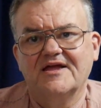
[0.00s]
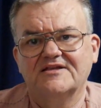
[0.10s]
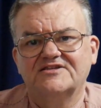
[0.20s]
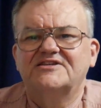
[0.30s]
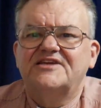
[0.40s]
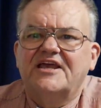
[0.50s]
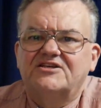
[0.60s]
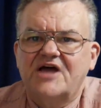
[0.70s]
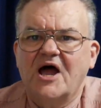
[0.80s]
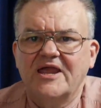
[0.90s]
to take
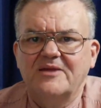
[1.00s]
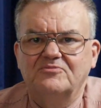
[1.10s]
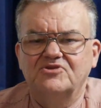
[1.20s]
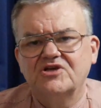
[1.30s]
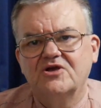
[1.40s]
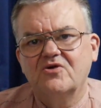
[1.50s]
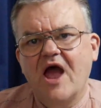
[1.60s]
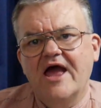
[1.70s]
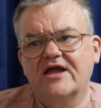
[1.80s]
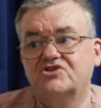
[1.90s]
time to
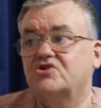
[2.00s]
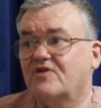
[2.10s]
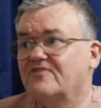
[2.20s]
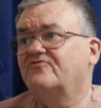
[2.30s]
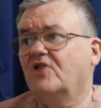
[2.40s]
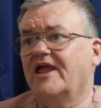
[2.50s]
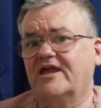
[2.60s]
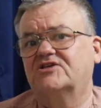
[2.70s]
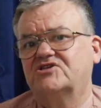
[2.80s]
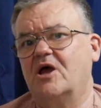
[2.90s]

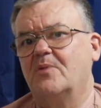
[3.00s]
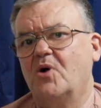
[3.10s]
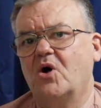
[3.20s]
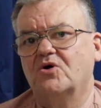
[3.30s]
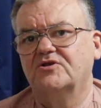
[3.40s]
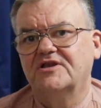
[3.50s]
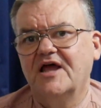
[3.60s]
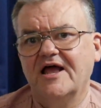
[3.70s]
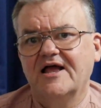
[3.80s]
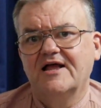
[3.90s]
reflect upon
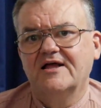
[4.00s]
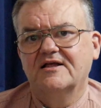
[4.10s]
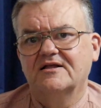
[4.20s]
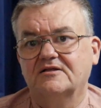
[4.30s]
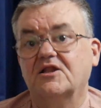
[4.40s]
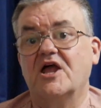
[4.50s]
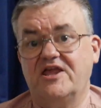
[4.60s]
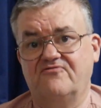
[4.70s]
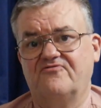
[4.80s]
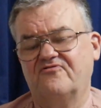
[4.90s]

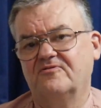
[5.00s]
life